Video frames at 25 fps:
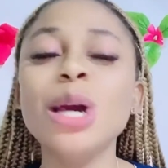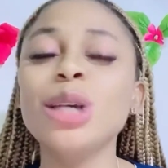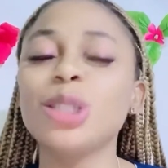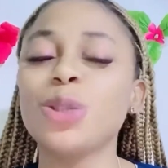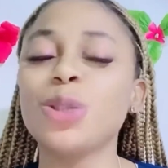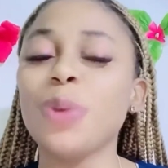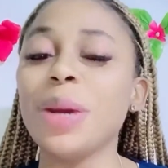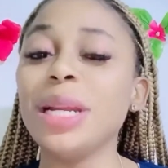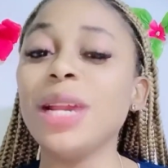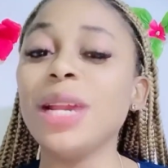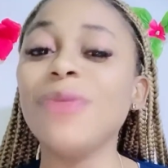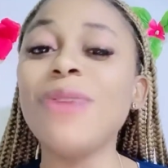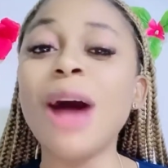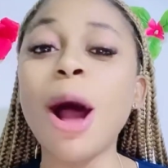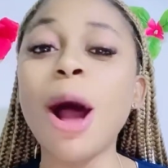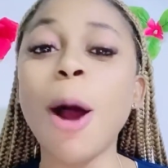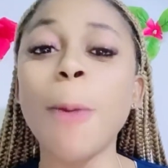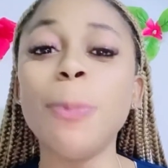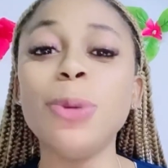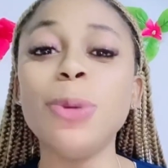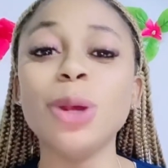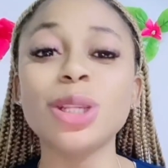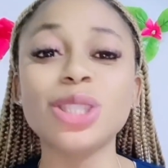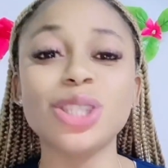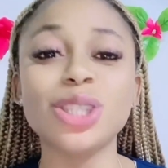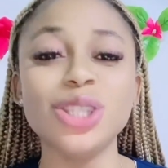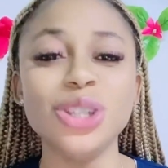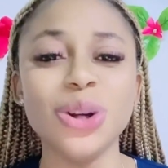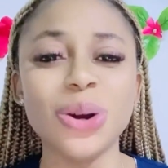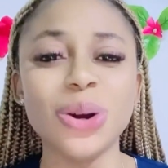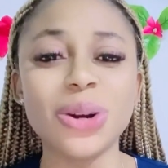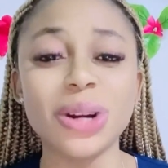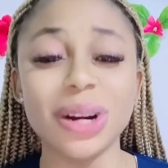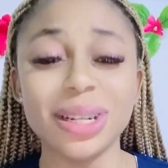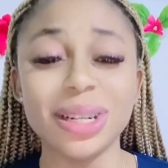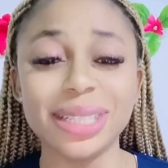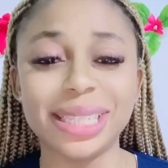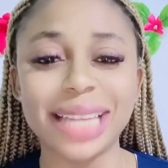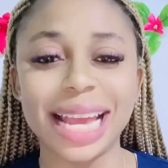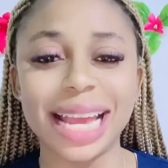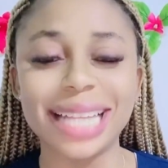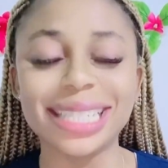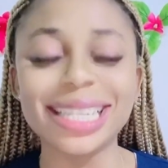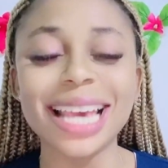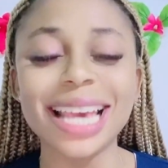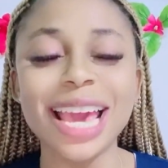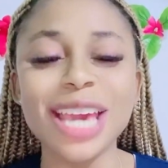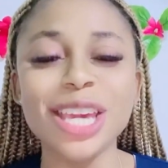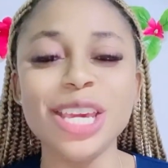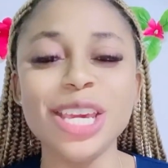so whenever I upload new
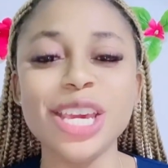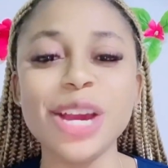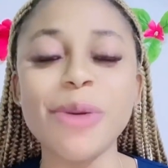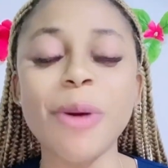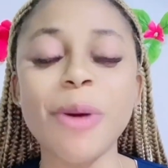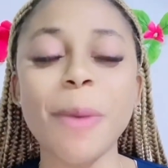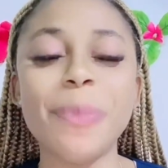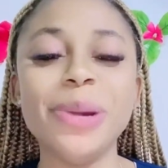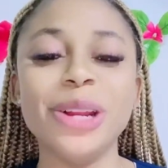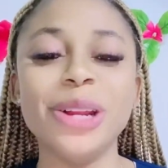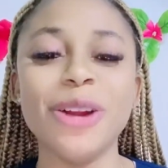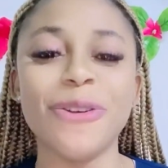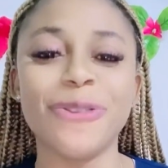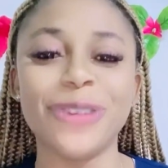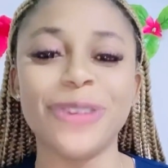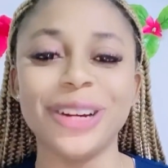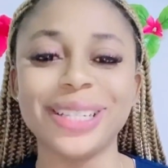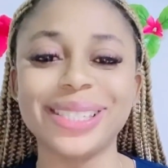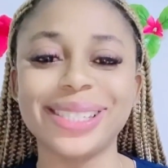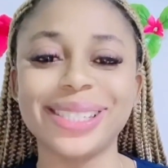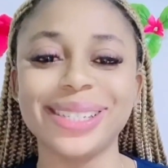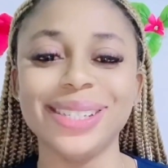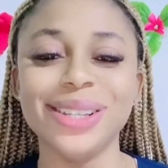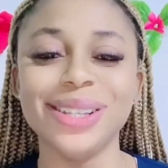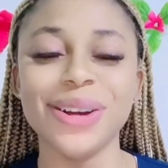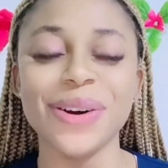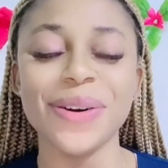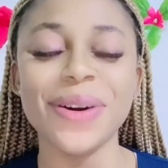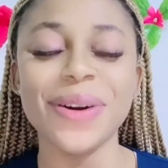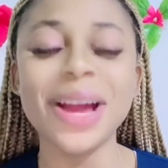content, you will be the first to know.